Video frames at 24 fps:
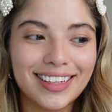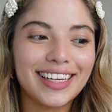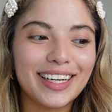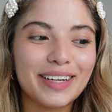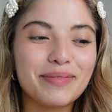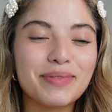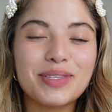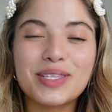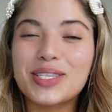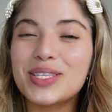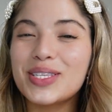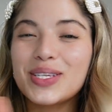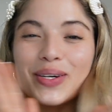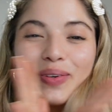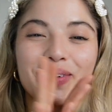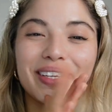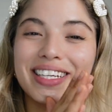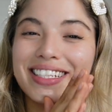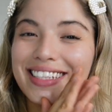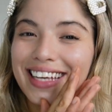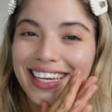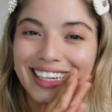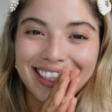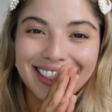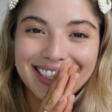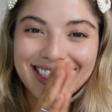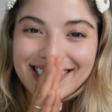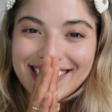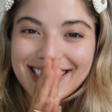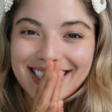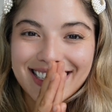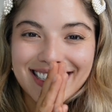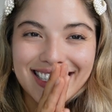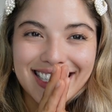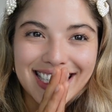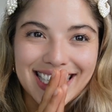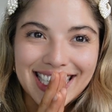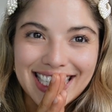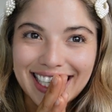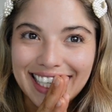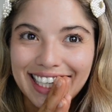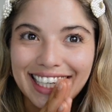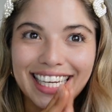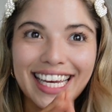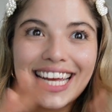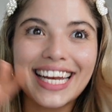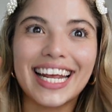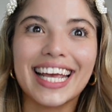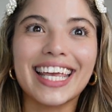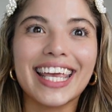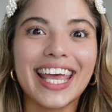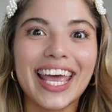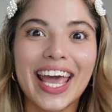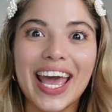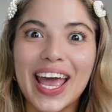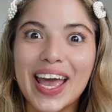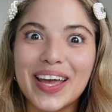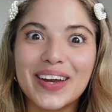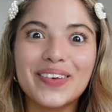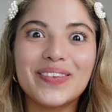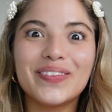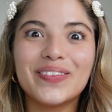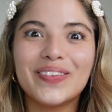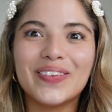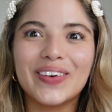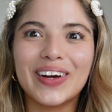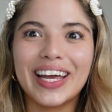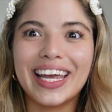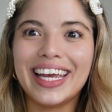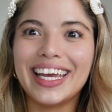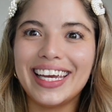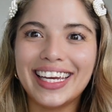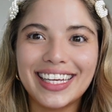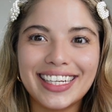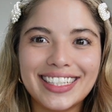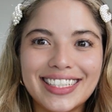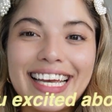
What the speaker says: I'm so excited to see, and I can't wait.